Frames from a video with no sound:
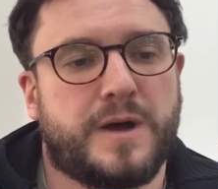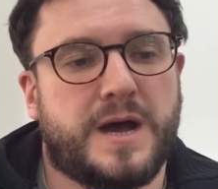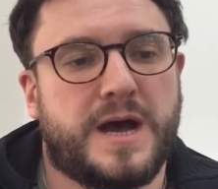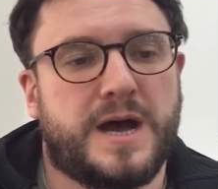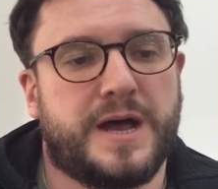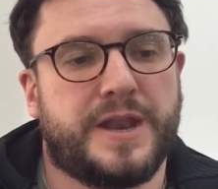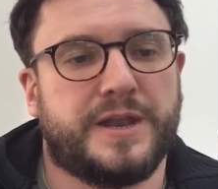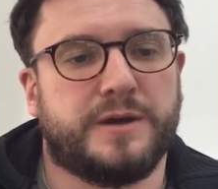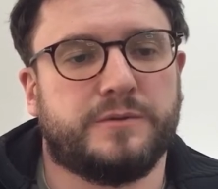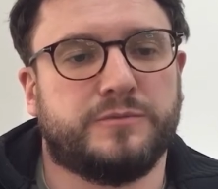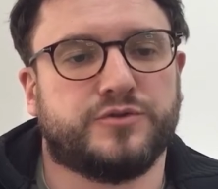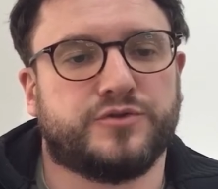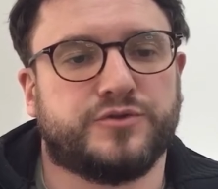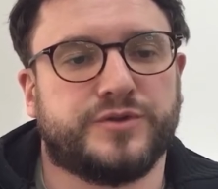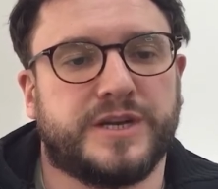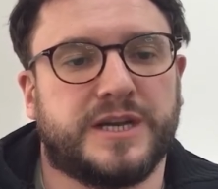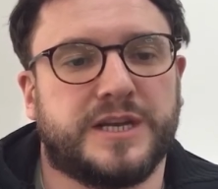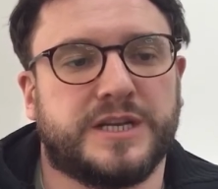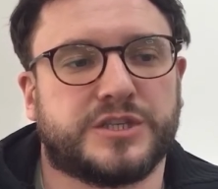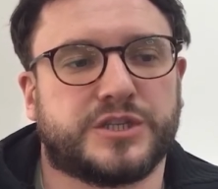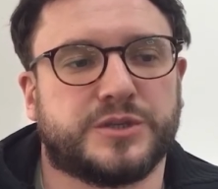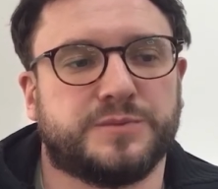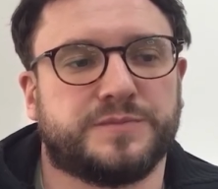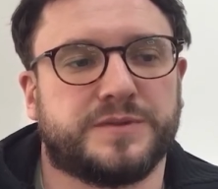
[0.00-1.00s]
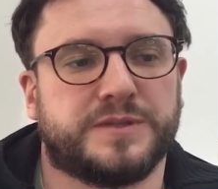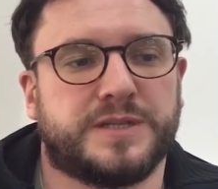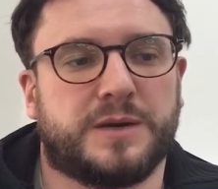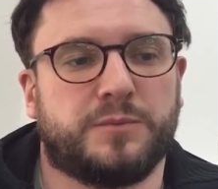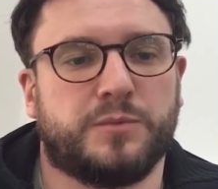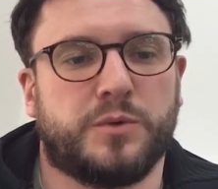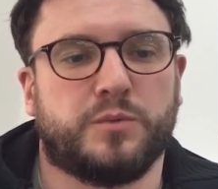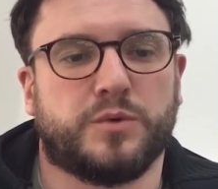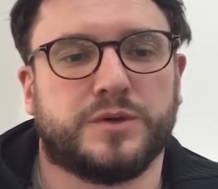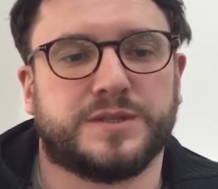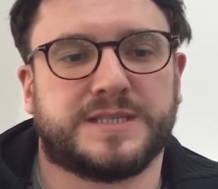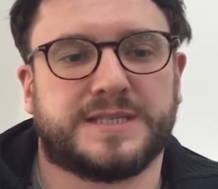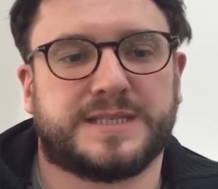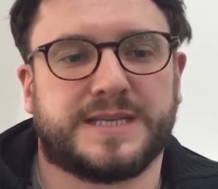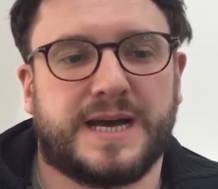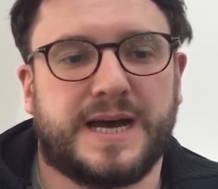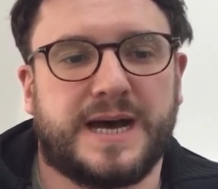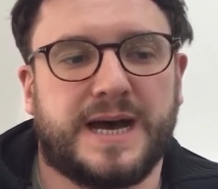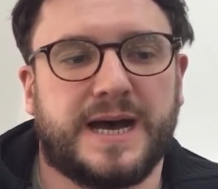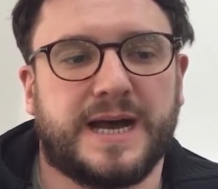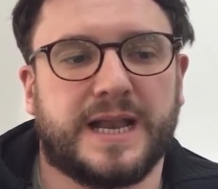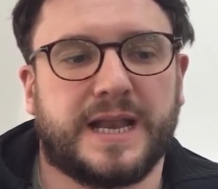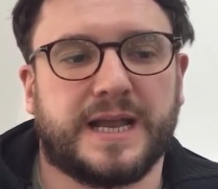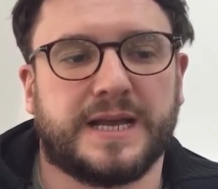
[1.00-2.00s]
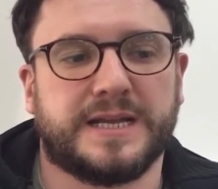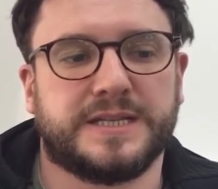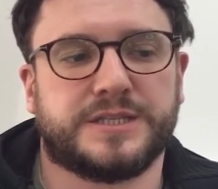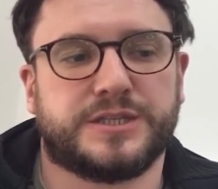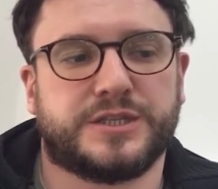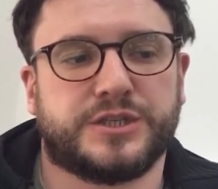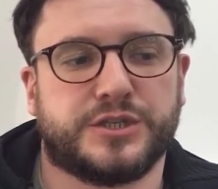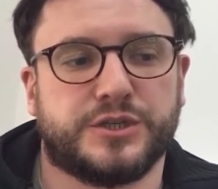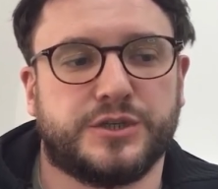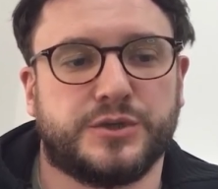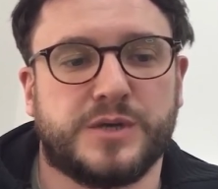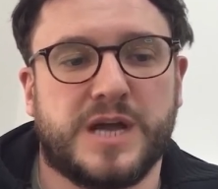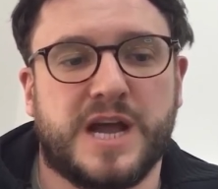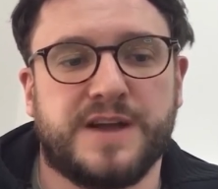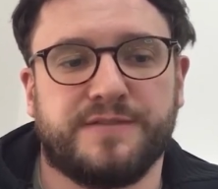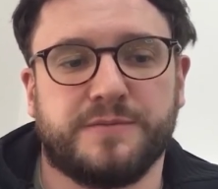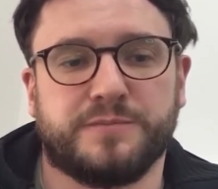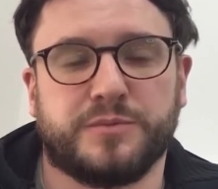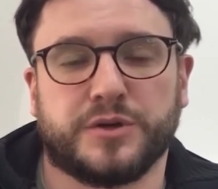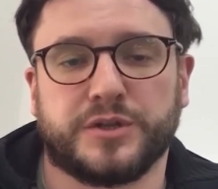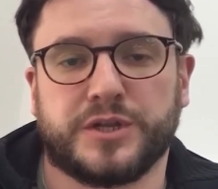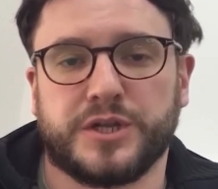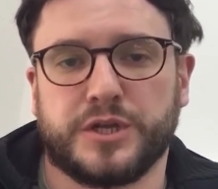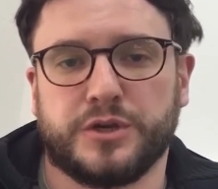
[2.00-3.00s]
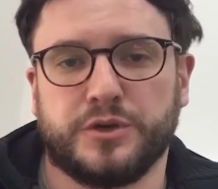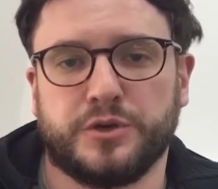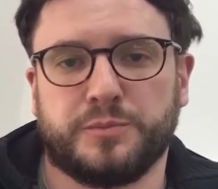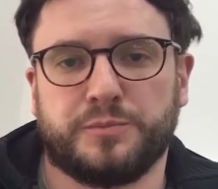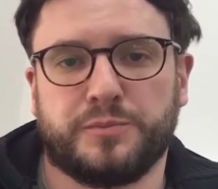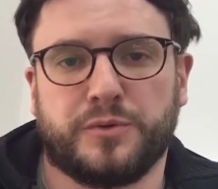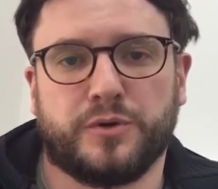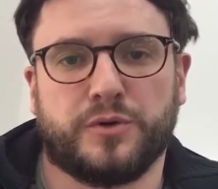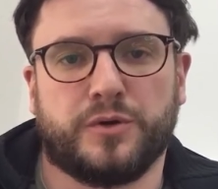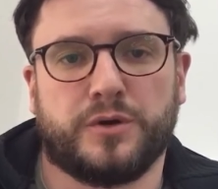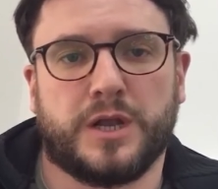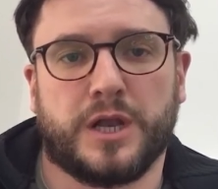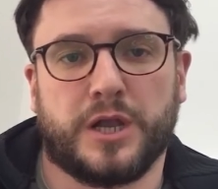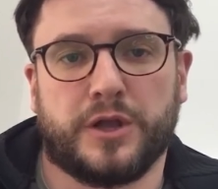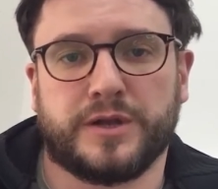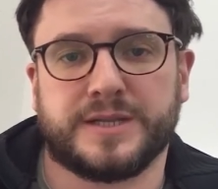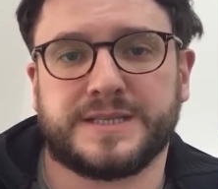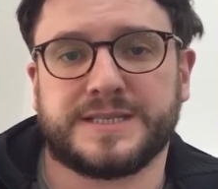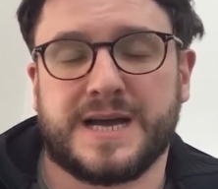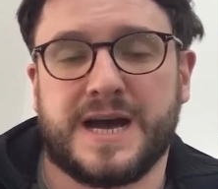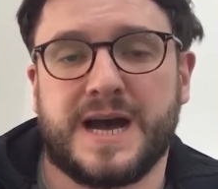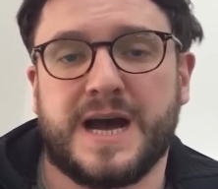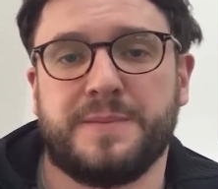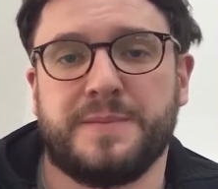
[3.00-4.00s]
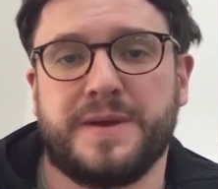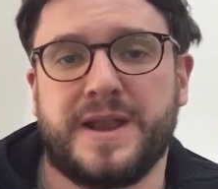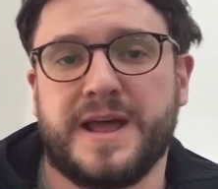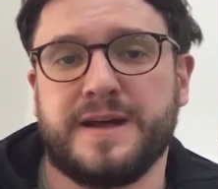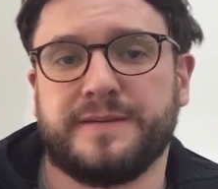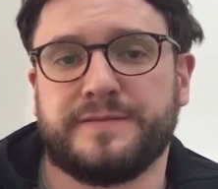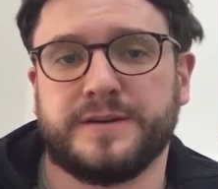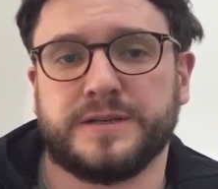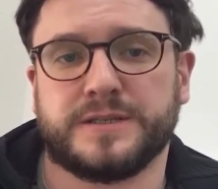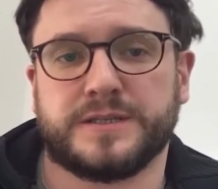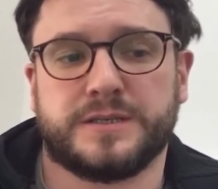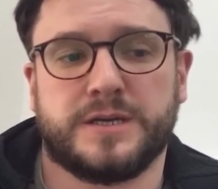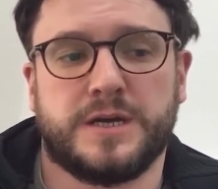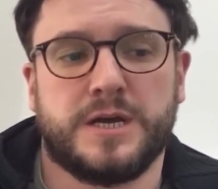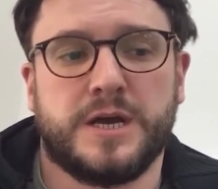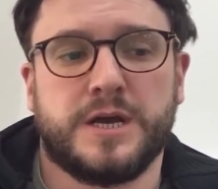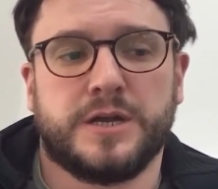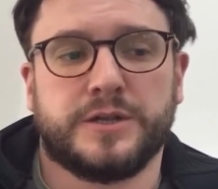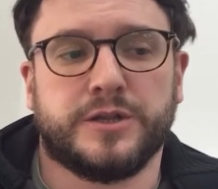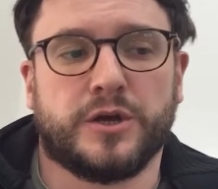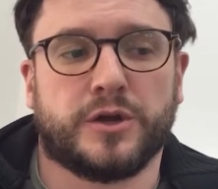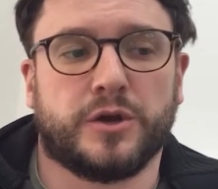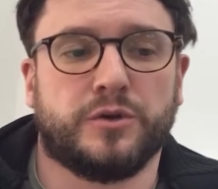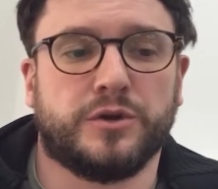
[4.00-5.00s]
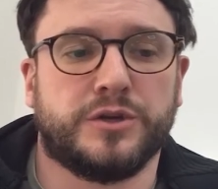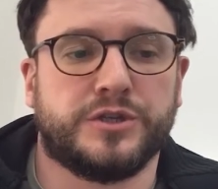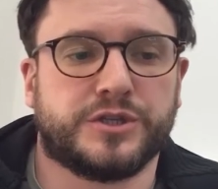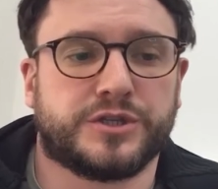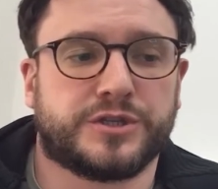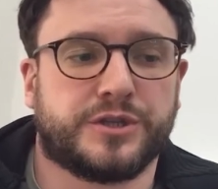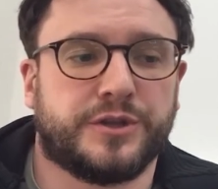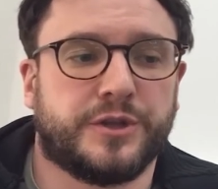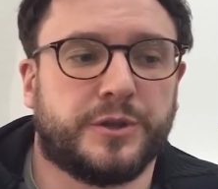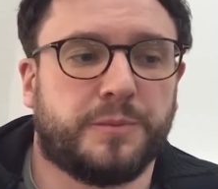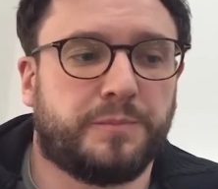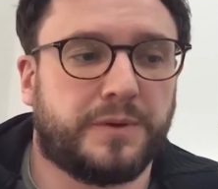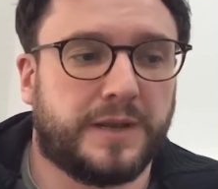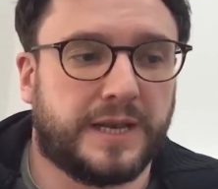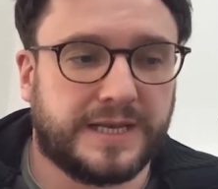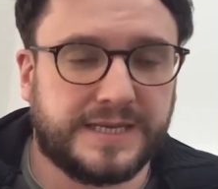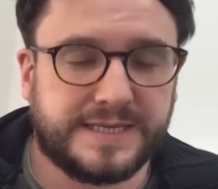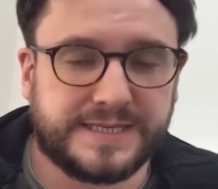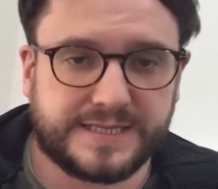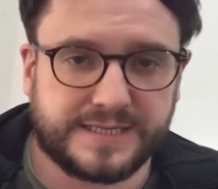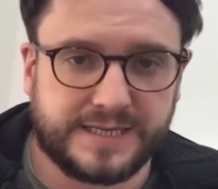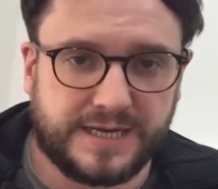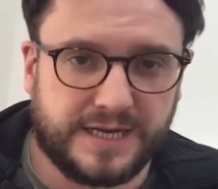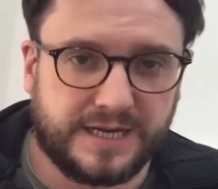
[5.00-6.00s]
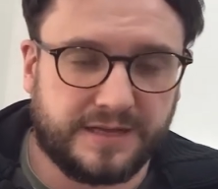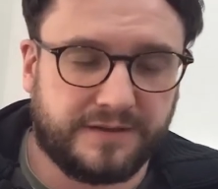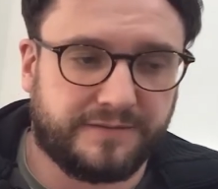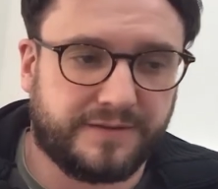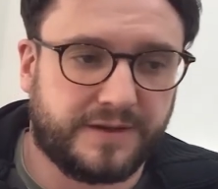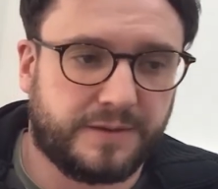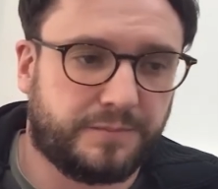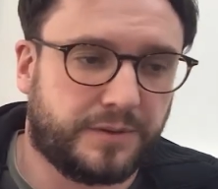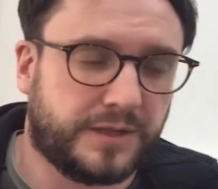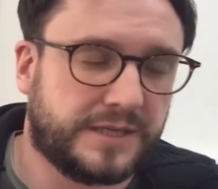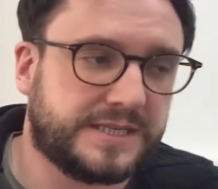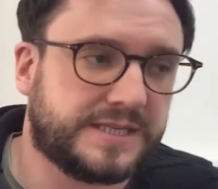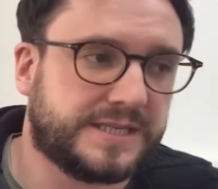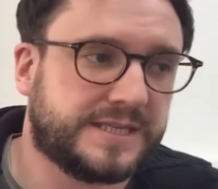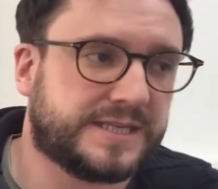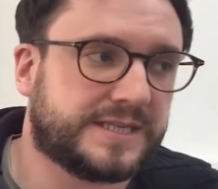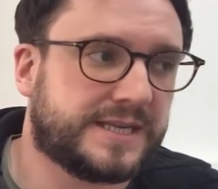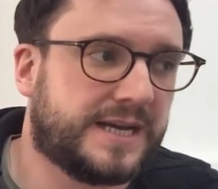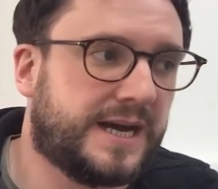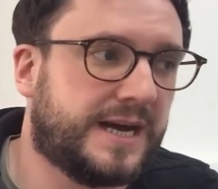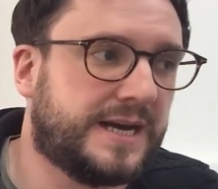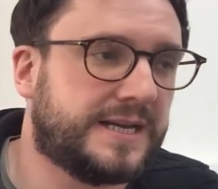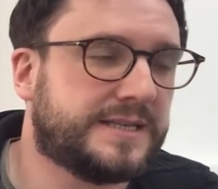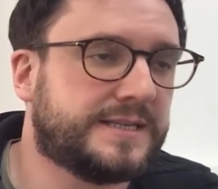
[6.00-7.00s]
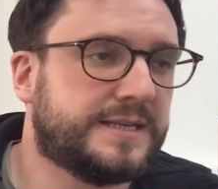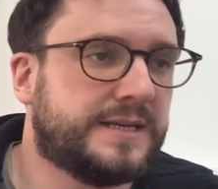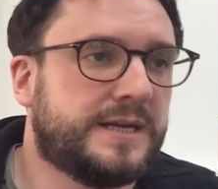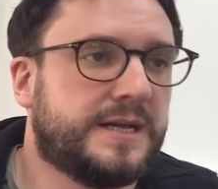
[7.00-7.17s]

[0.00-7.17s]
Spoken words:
And it was really something that we wanted to highlight to everybody who'd put a lot of time and effort, not only just on the police side of it, policing side,